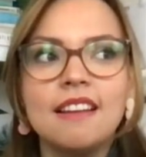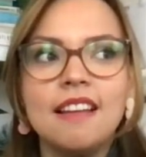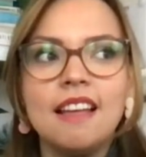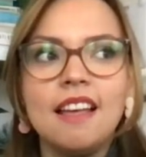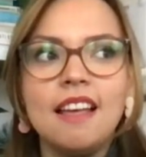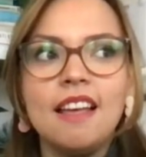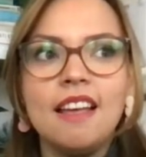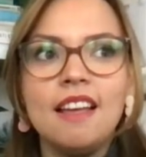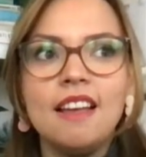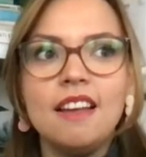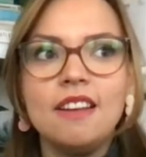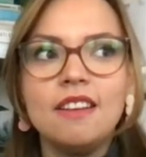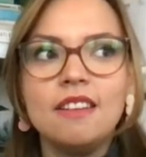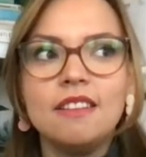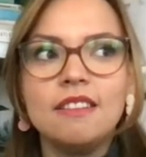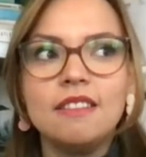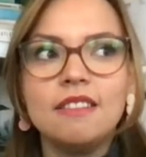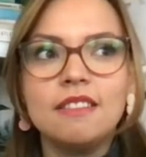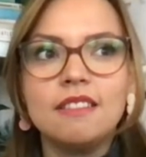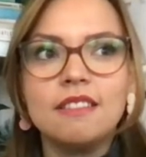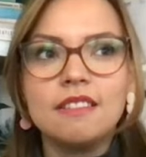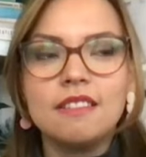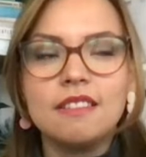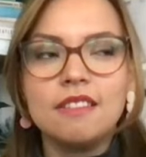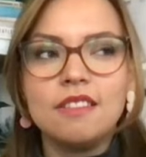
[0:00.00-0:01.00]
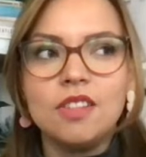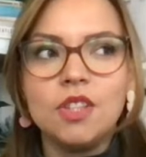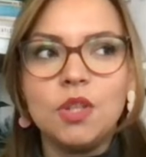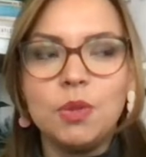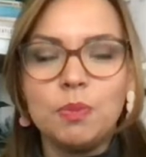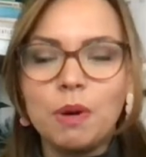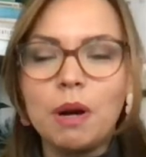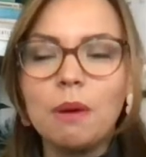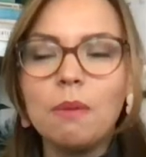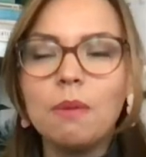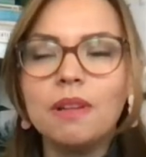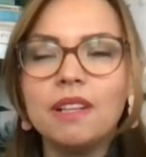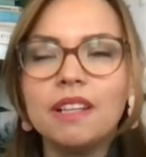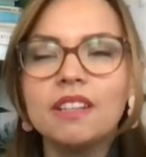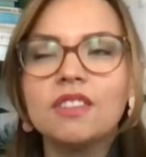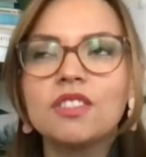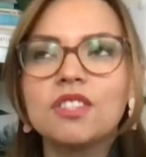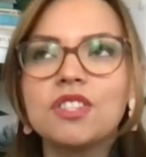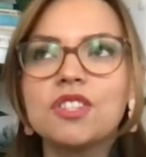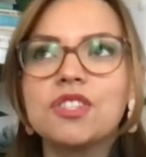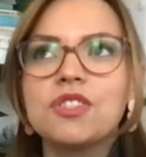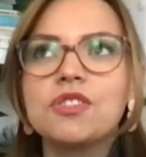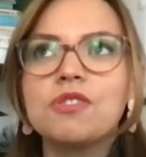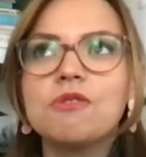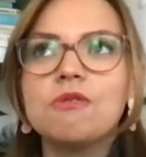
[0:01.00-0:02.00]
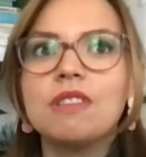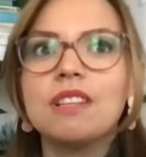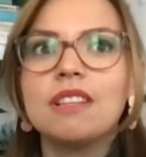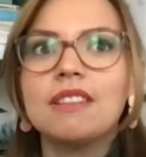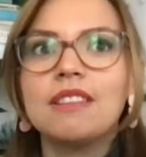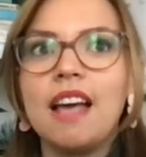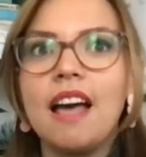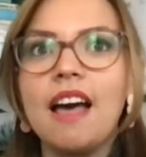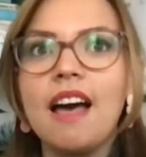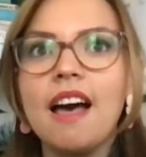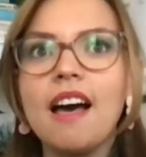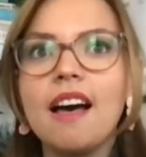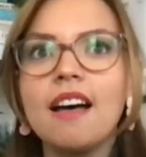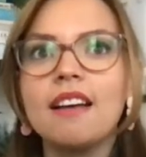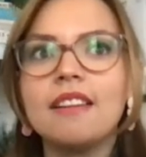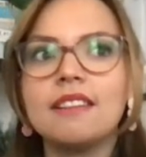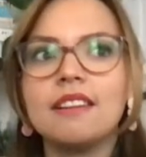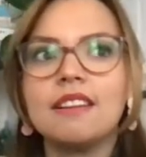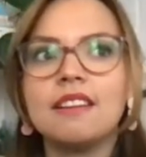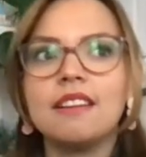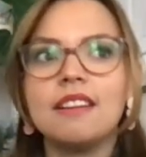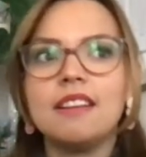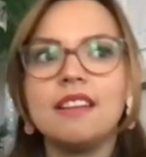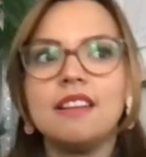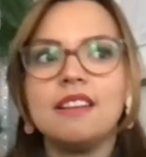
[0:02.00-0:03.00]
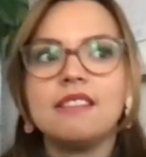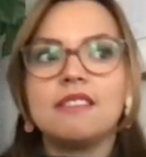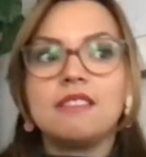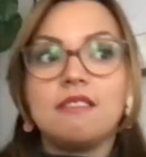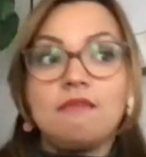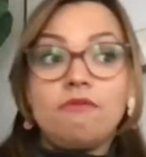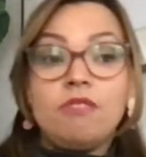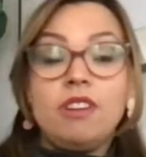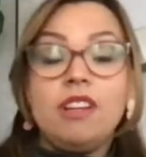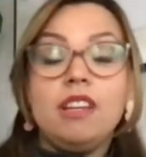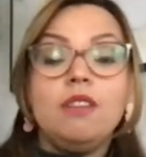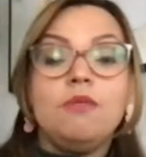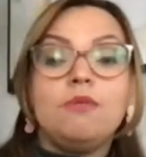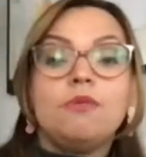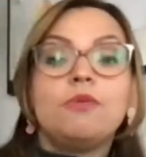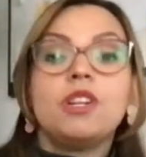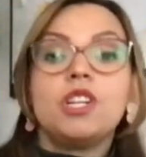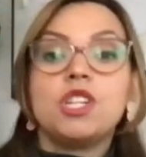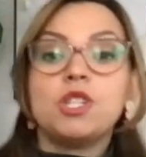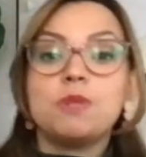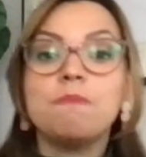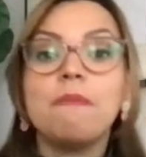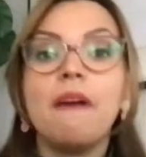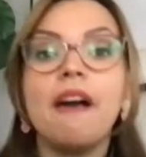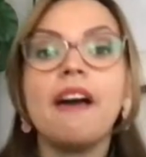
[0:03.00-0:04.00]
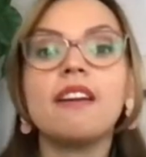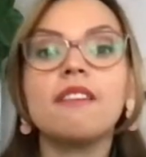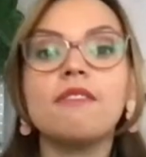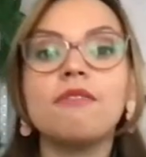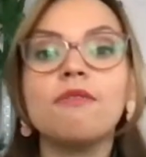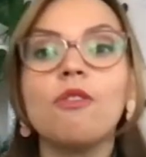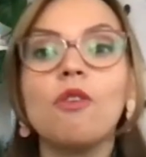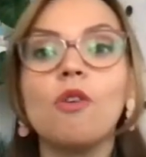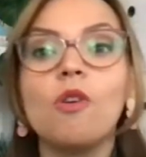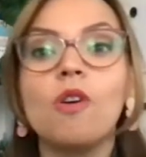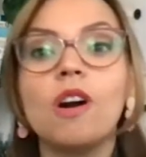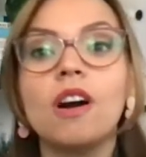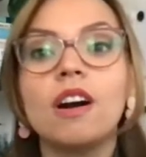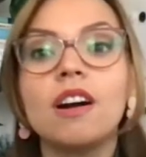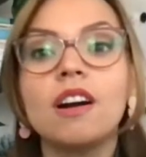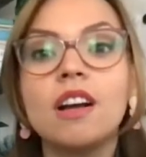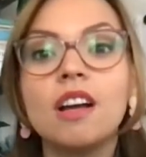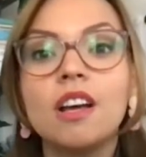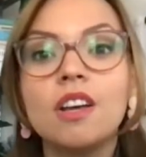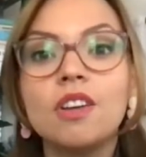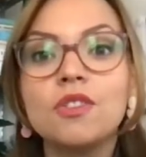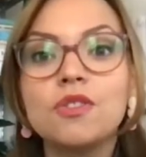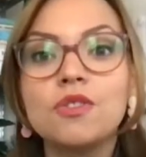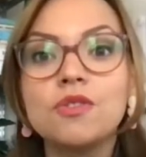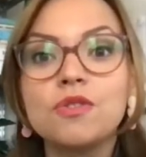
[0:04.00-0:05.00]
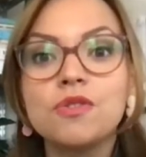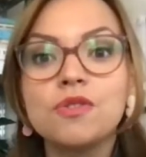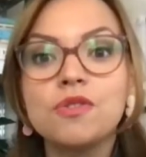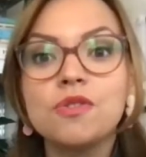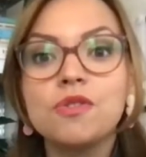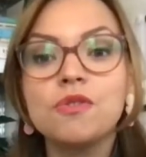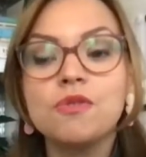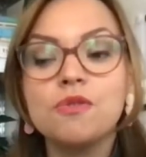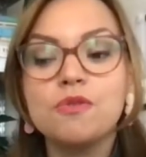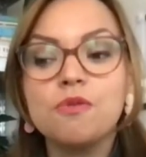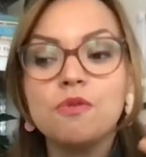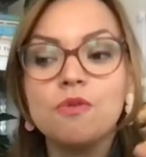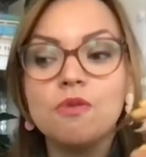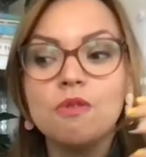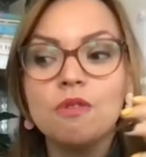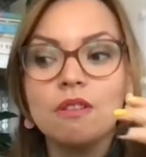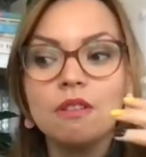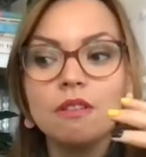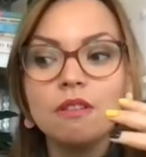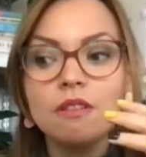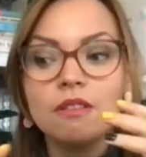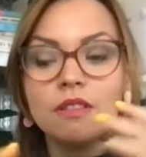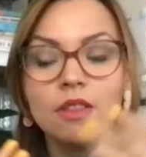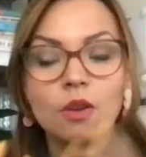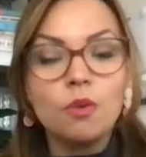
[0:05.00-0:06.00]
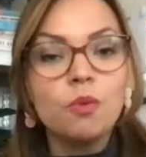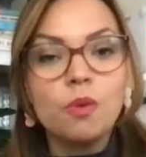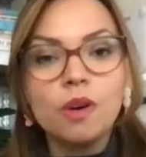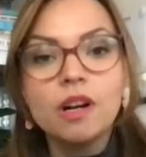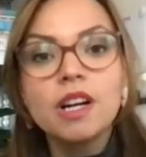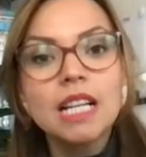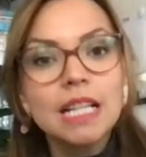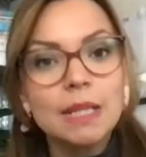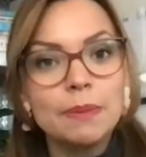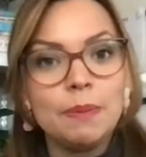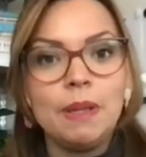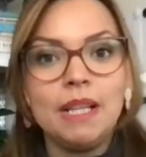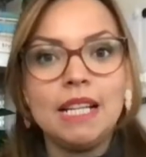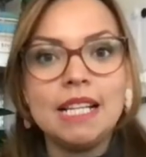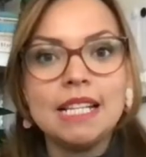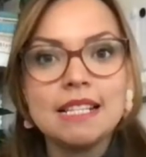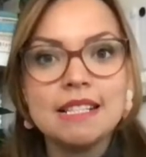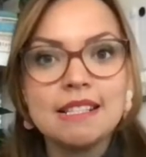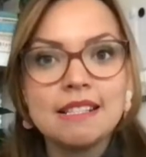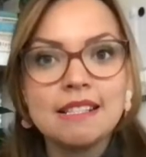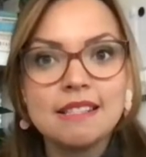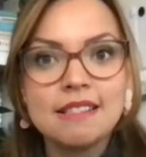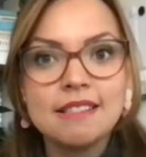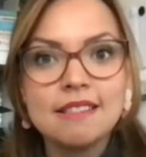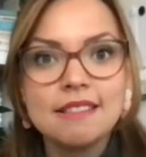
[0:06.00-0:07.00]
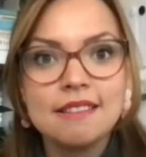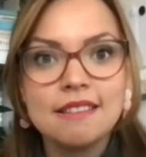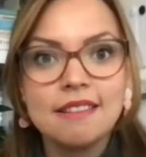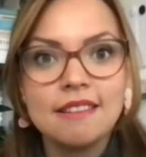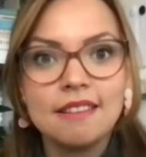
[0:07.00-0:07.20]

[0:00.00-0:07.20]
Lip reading: and you probably understood that that is a really rich metaphor to the workplace.